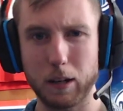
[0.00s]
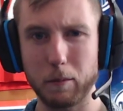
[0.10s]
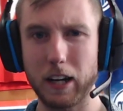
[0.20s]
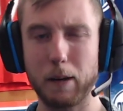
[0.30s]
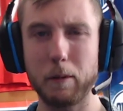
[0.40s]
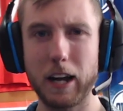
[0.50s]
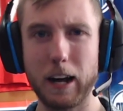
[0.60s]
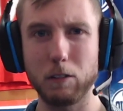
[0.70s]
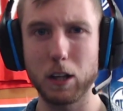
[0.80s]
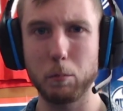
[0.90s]
I'm gonna
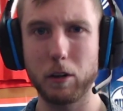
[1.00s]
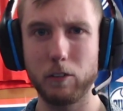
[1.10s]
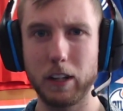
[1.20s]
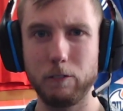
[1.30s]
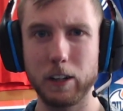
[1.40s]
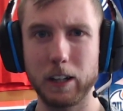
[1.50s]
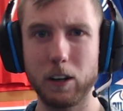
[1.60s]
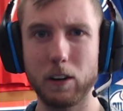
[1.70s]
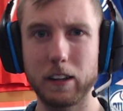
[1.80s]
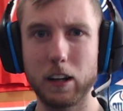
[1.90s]
have a little bit of an evening
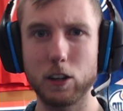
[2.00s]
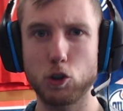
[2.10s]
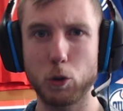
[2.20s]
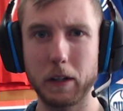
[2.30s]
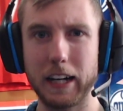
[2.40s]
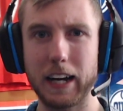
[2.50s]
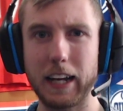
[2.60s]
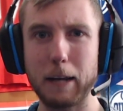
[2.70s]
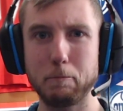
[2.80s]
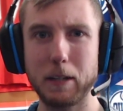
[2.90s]
here, and then I'll join you at
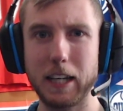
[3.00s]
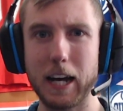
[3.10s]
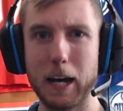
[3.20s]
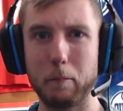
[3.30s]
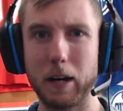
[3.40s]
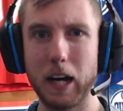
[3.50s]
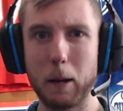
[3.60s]
8 p.m.